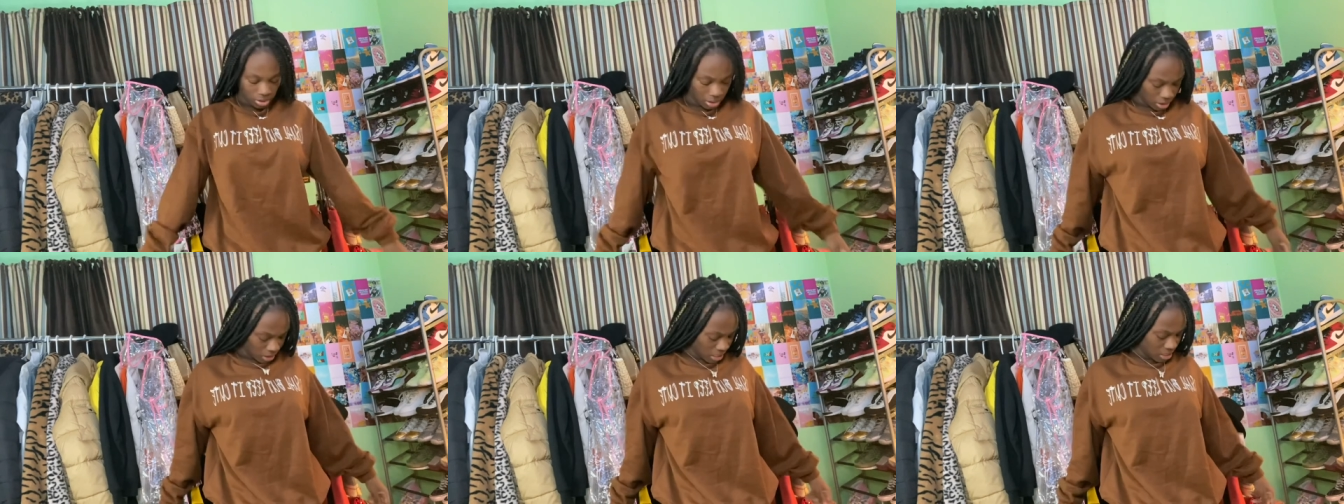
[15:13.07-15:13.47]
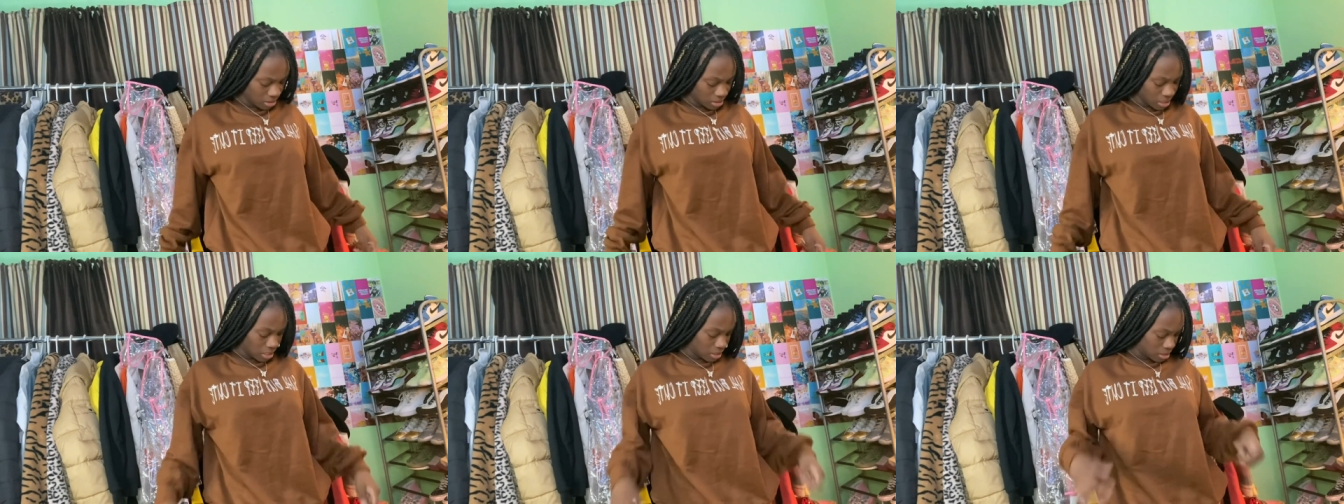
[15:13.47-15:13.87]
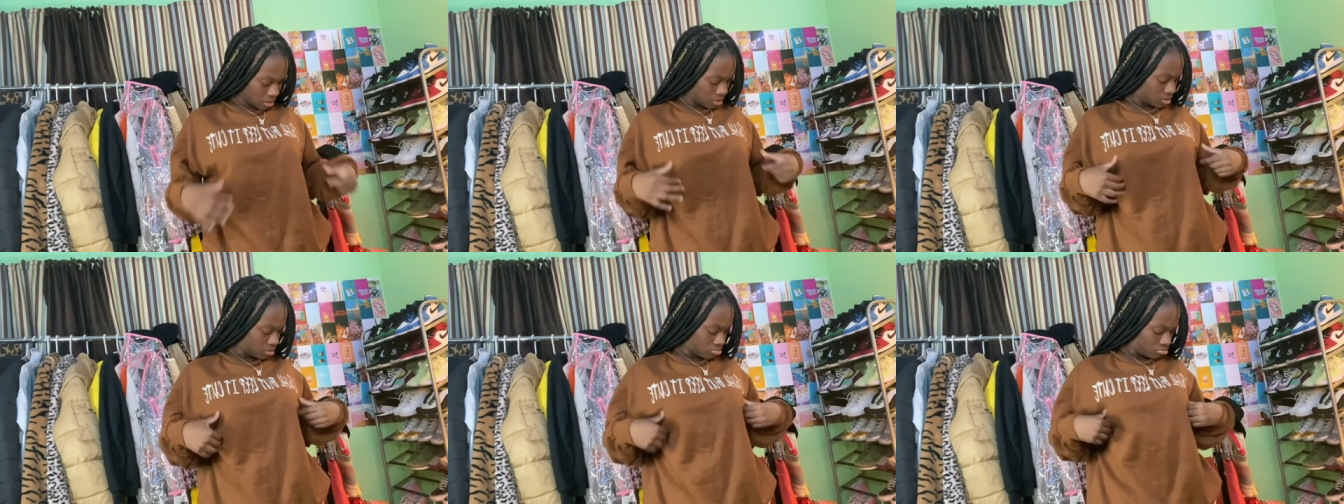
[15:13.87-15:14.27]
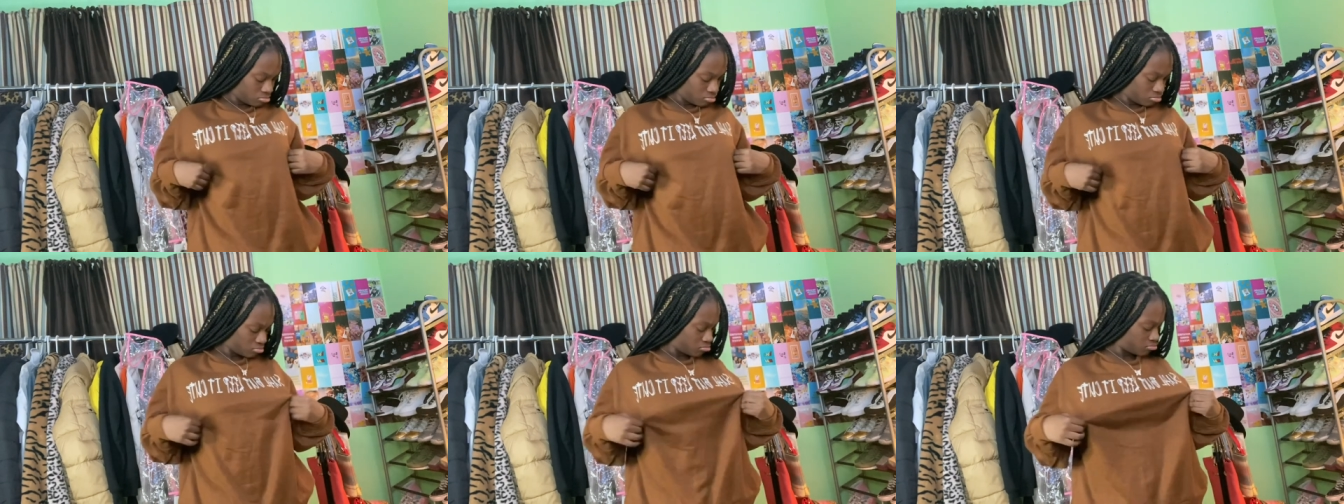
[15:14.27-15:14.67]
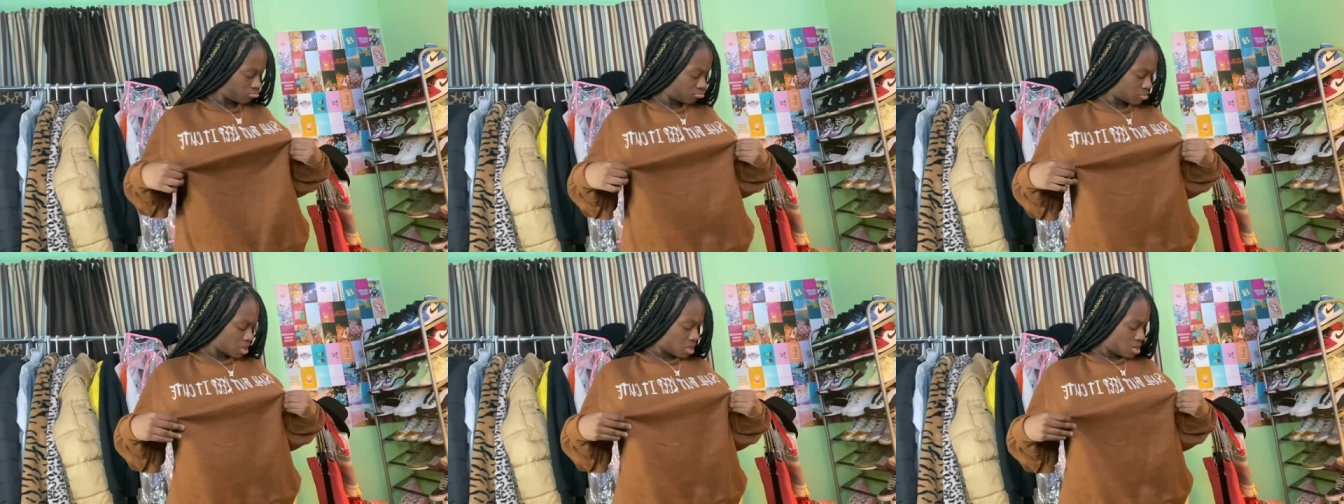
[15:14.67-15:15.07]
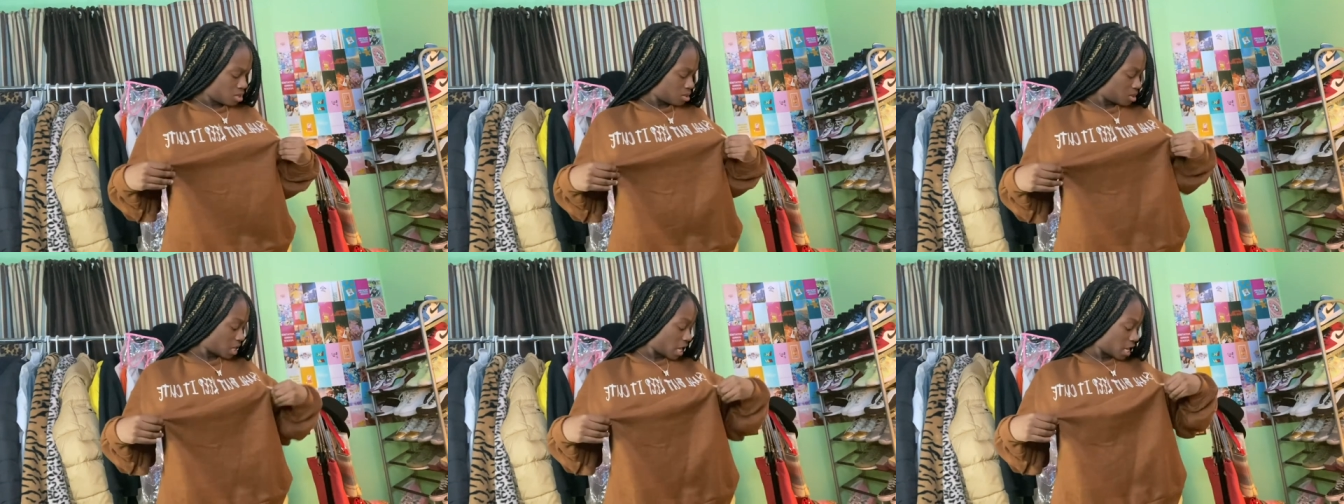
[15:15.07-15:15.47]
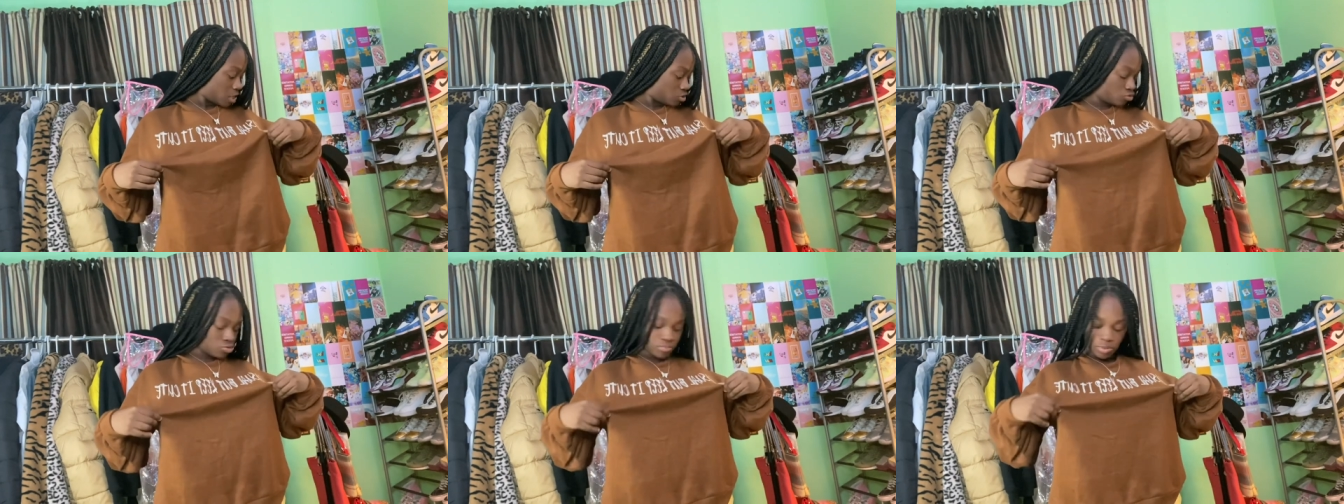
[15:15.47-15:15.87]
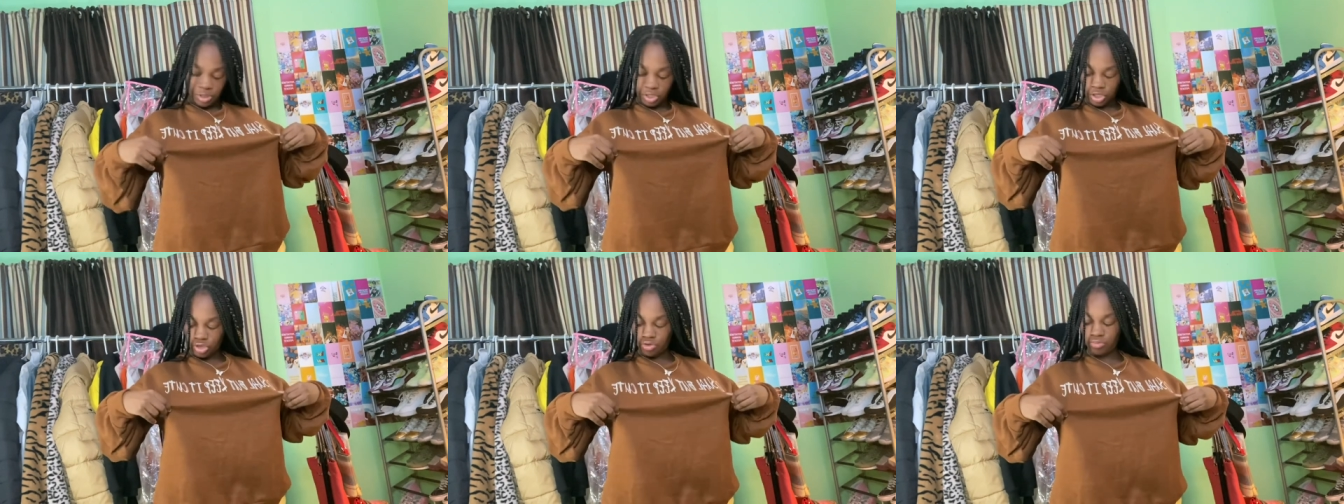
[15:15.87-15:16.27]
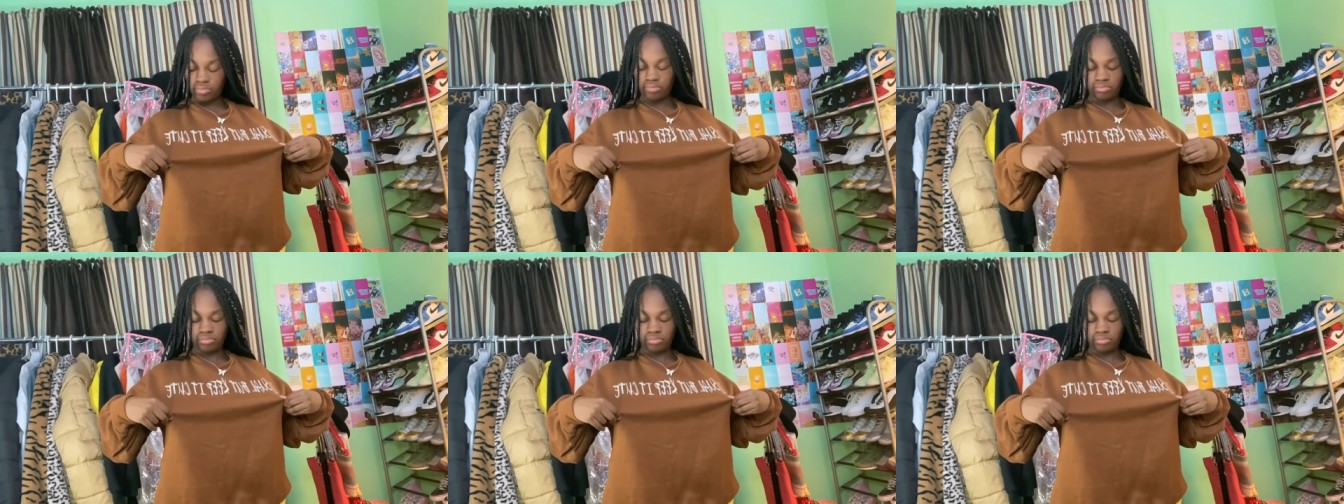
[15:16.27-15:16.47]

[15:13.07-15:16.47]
It says casual but cute.